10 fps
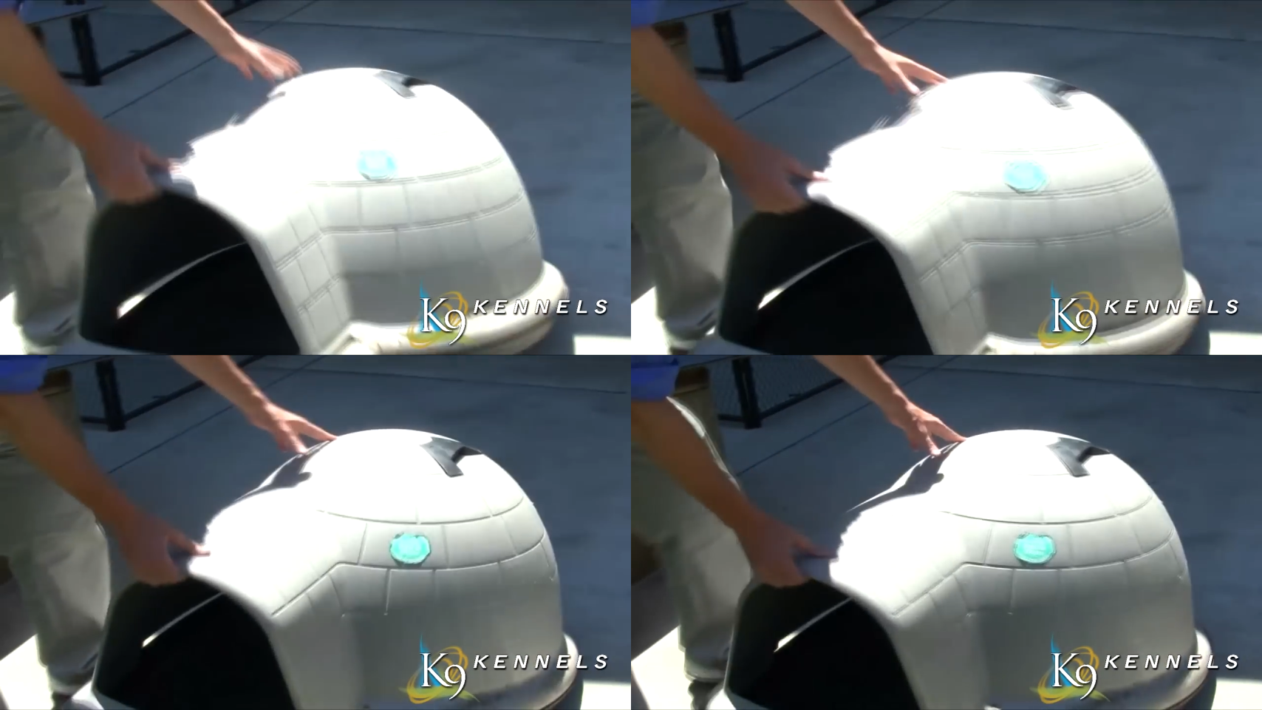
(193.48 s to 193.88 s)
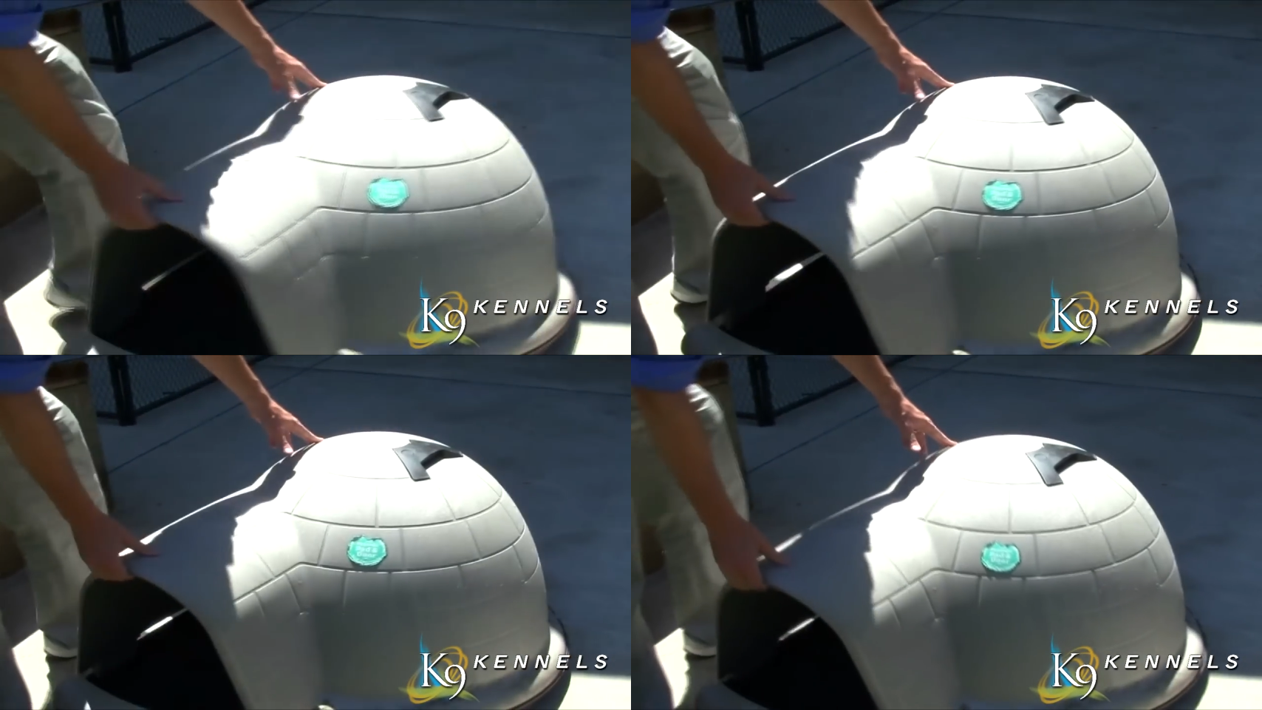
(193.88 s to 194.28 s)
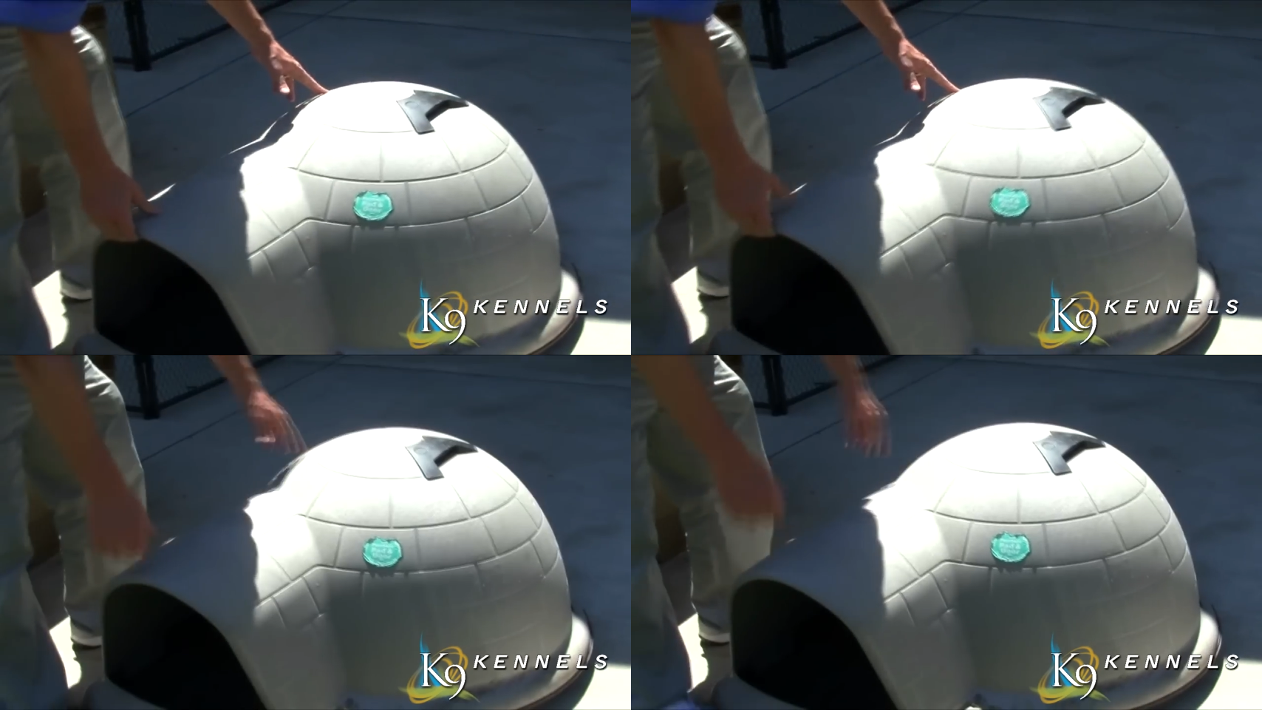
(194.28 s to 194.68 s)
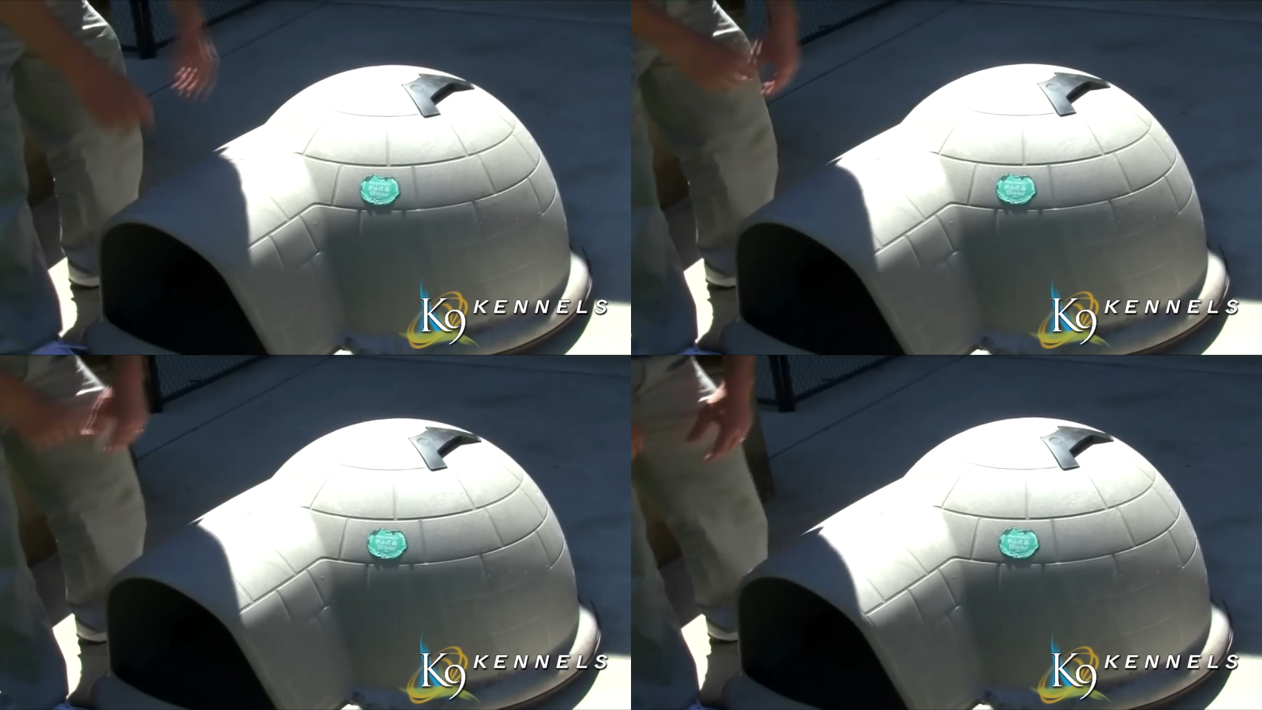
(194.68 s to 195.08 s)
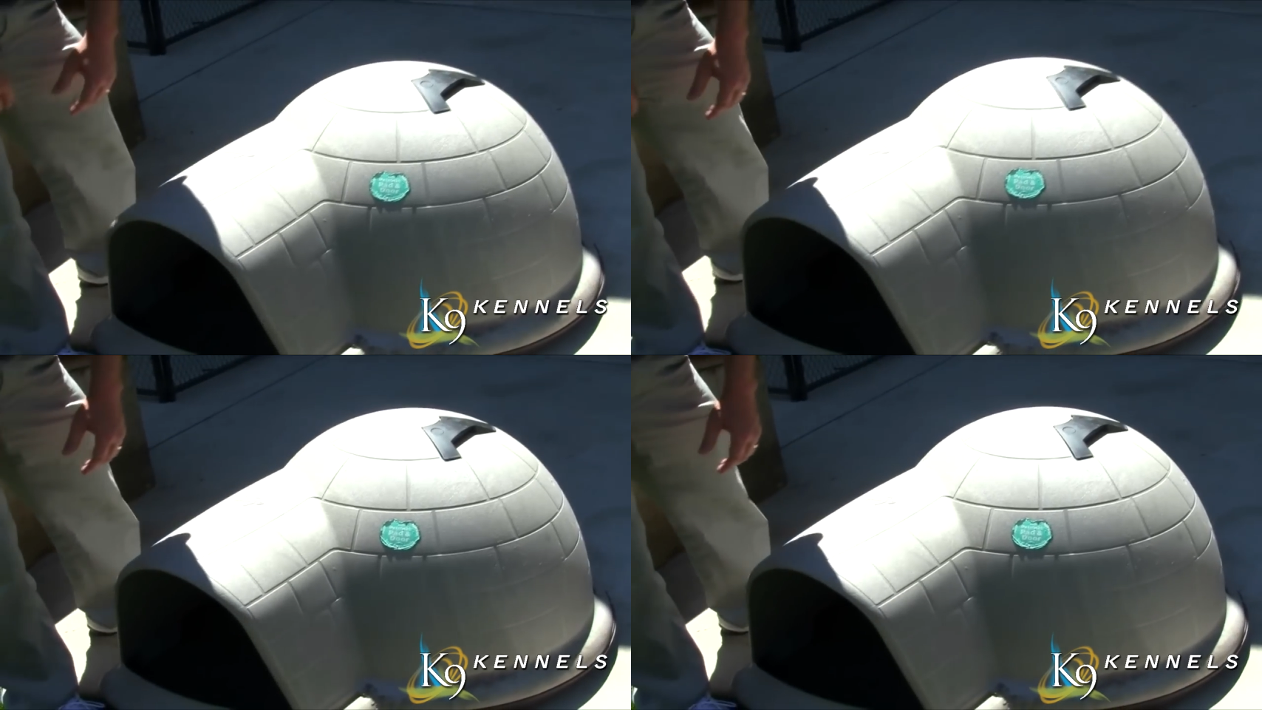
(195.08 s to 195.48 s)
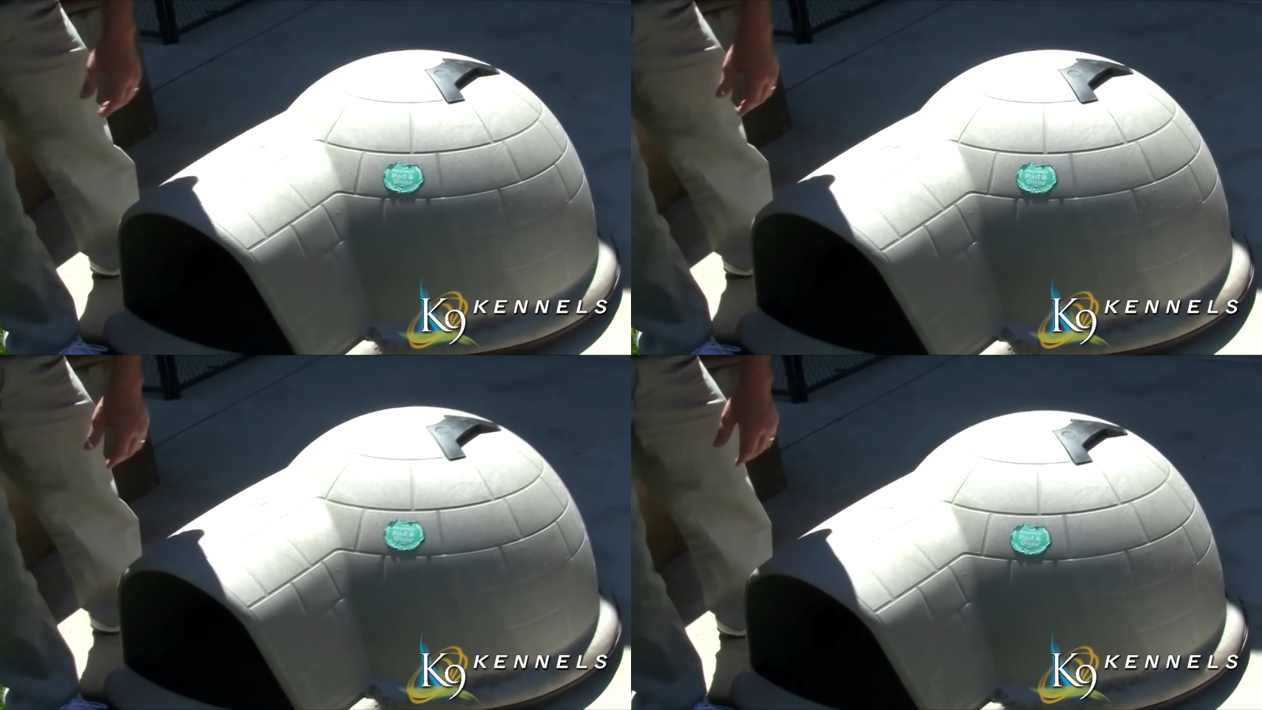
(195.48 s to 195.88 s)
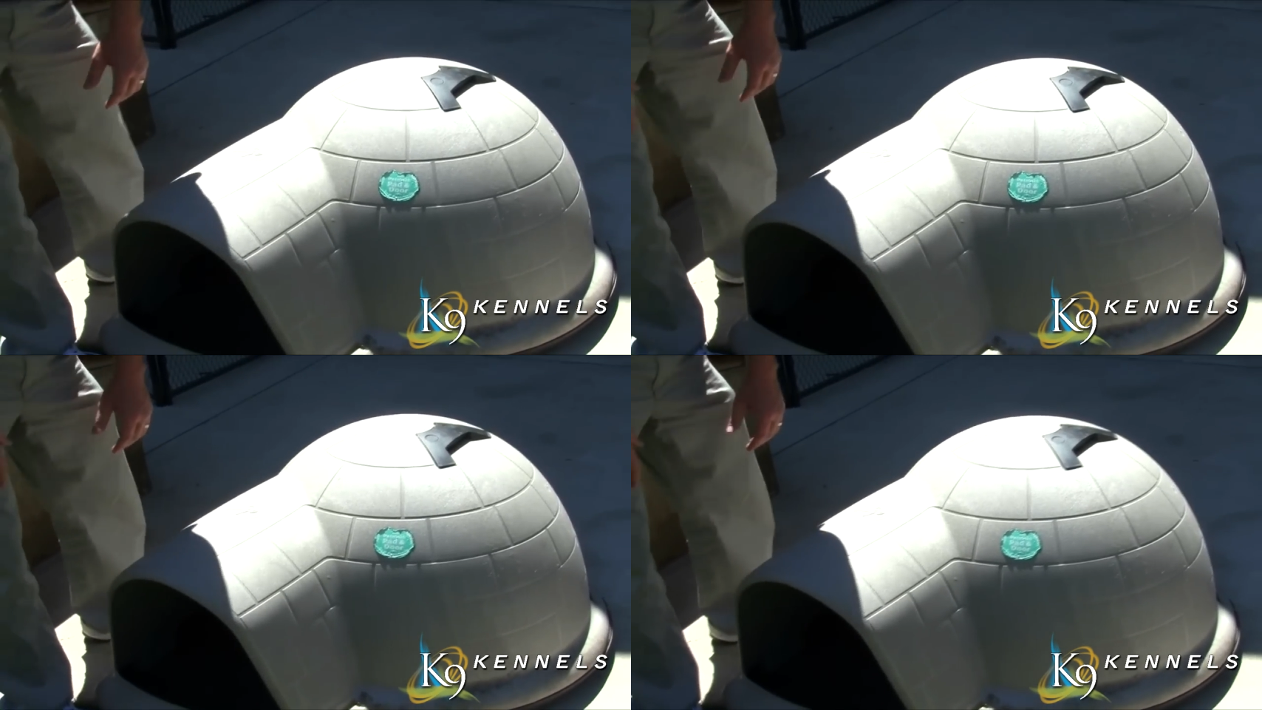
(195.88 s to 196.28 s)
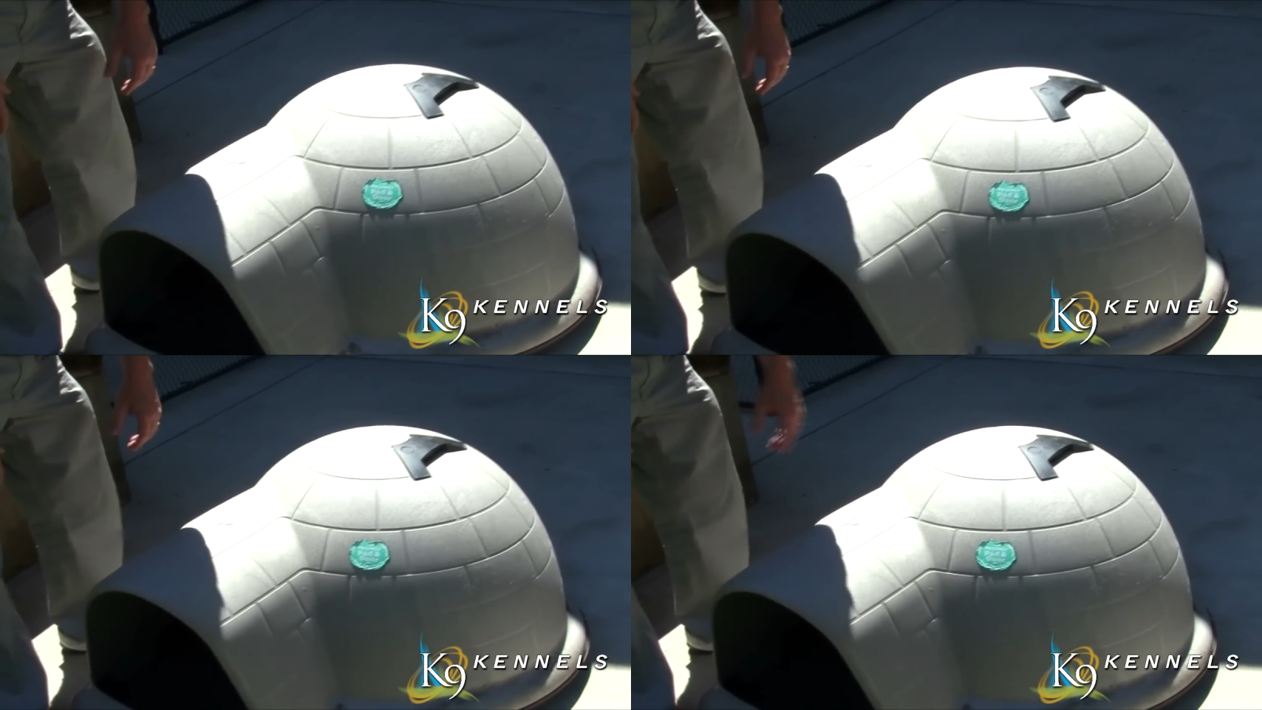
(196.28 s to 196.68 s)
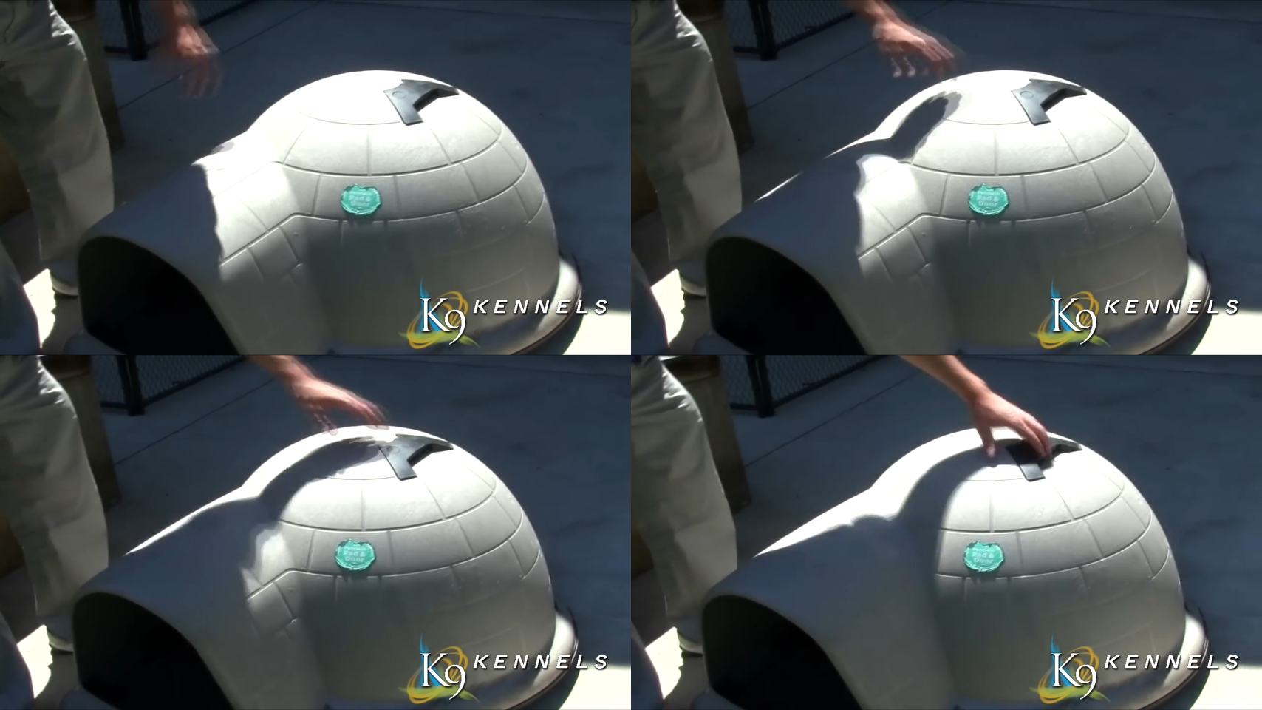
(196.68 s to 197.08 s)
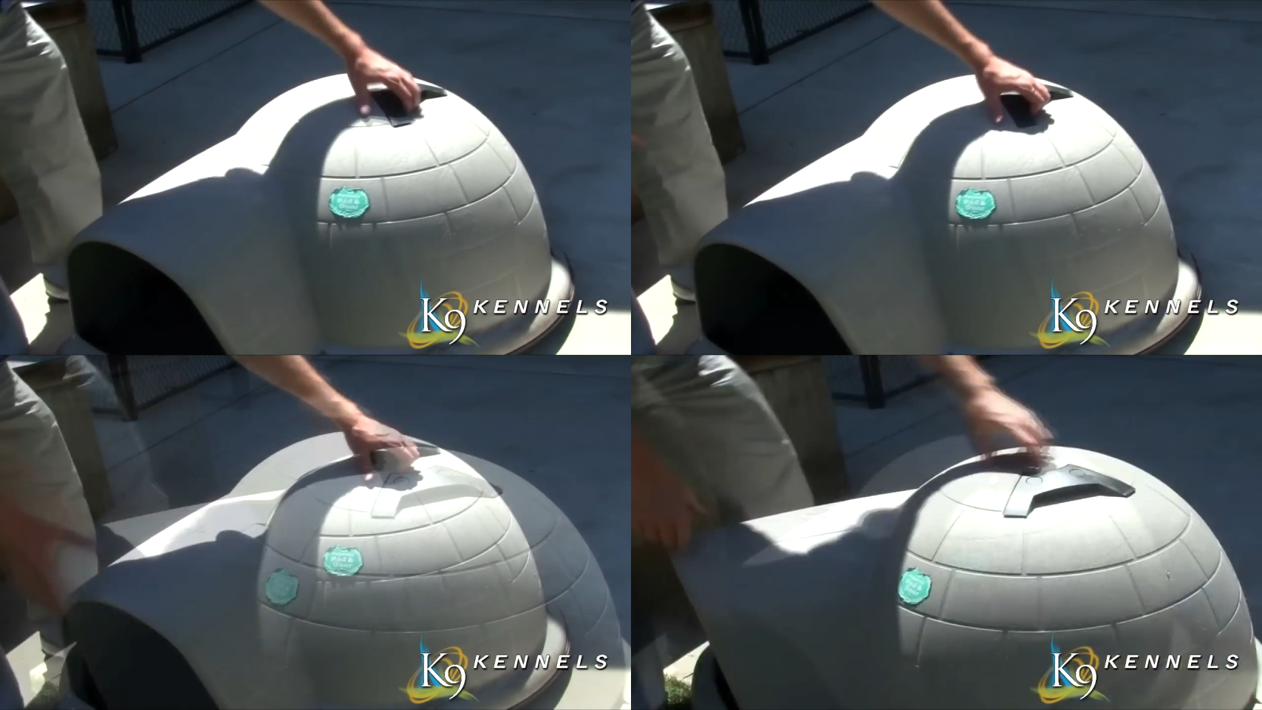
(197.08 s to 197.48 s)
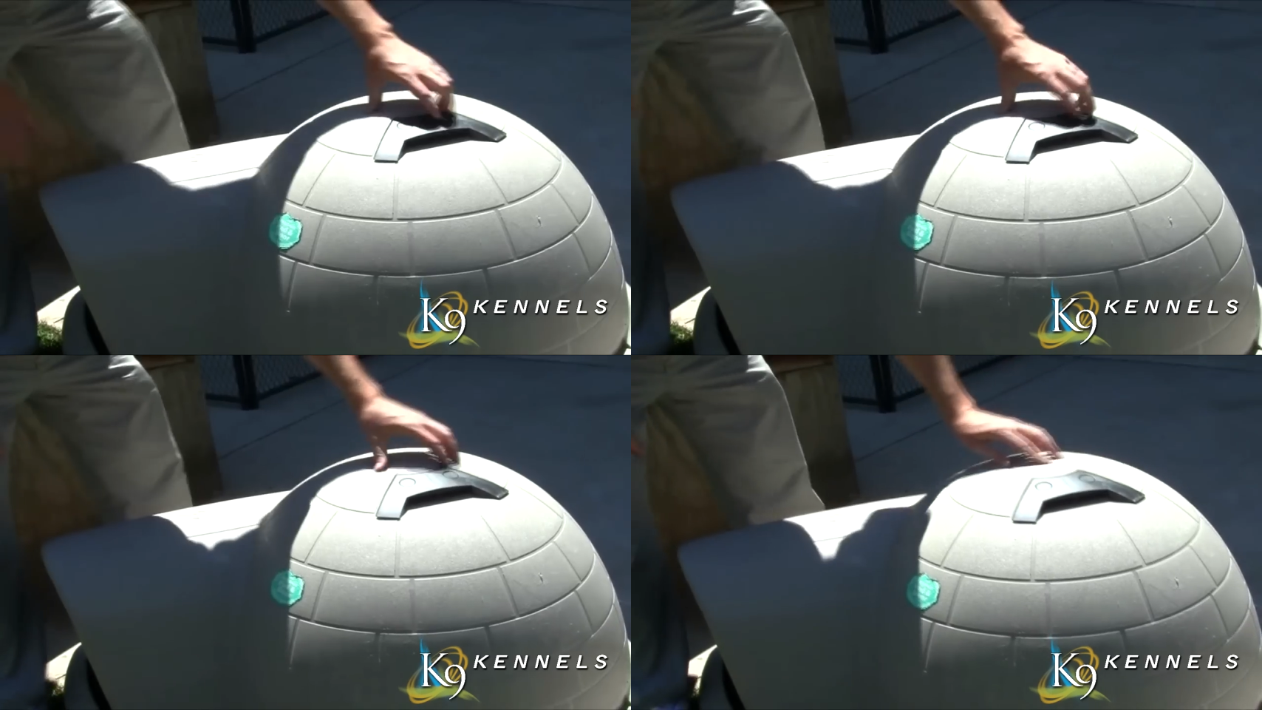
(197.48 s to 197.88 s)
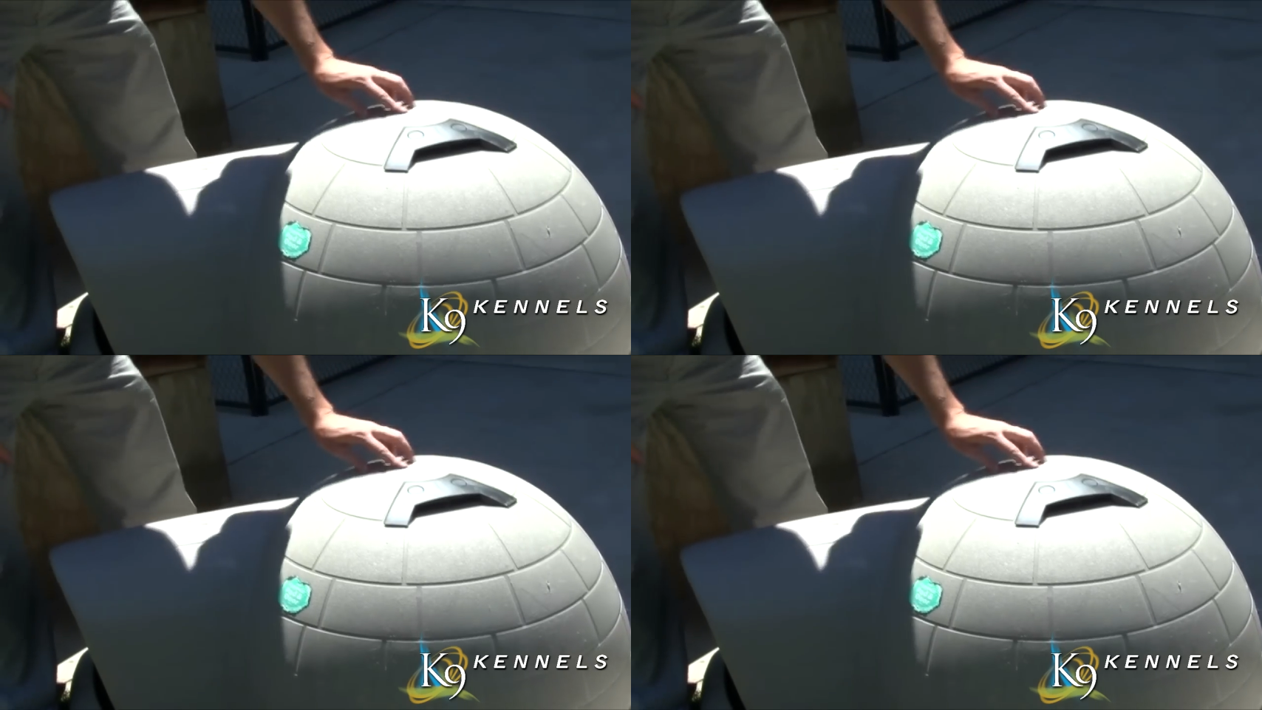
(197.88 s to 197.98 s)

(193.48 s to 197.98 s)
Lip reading: [unreadable: no face in view]